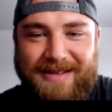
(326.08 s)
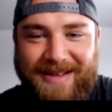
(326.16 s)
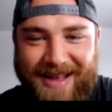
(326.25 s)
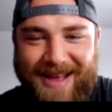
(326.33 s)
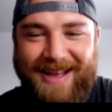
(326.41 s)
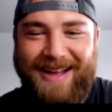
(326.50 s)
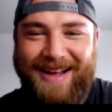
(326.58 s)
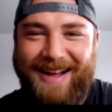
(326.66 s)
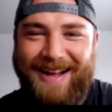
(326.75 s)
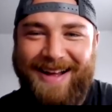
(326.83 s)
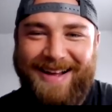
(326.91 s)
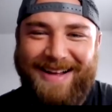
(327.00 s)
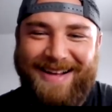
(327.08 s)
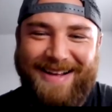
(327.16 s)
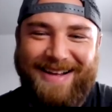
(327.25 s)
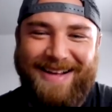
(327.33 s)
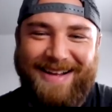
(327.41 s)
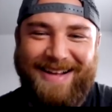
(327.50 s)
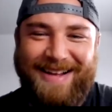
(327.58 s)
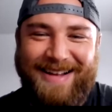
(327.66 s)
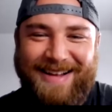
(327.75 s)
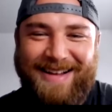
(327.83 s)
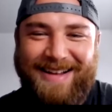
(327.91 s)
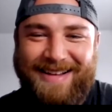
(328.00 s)

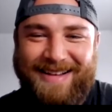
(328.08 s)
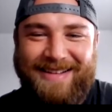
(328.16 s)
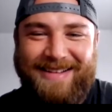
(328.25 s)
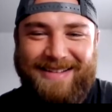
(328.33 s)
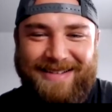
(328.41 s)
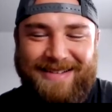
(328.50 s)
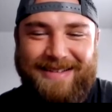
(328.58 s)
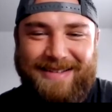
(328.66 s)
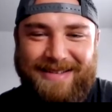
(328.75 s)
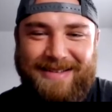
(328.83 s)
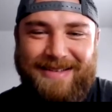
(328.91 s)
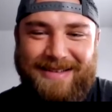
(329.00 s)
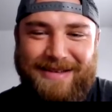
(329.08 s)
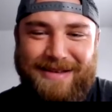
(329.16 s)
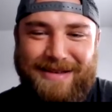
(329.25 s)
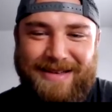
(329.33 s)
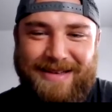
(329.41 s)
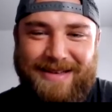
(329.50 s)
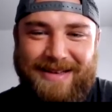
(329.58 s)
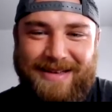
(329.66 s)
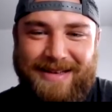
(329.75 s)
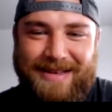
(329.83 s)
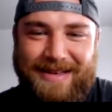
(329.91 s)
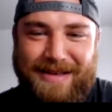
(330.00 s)

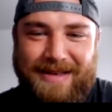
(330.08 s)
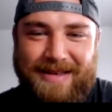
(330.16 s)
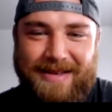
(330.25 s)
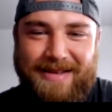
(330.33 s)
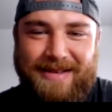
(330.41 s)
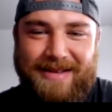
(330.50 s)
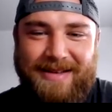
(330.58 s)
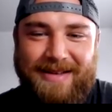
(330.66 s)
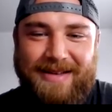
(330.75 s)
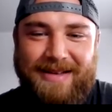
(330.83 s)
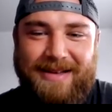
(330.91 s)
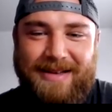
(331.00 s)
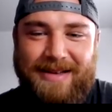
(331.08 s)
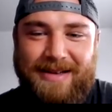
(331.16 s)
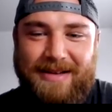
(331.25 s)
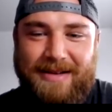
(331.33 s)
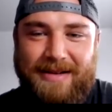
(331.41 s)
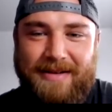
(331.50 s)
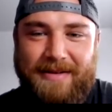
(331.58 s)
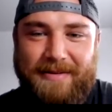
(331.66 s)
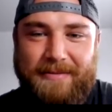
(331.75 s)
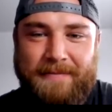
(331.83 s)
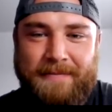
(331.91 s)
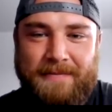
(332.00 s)

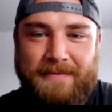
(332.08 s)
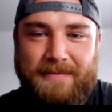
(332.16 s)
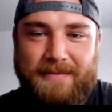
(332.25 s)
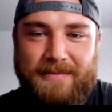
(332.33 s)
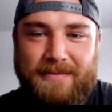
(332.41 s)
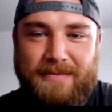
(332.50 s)
(silent)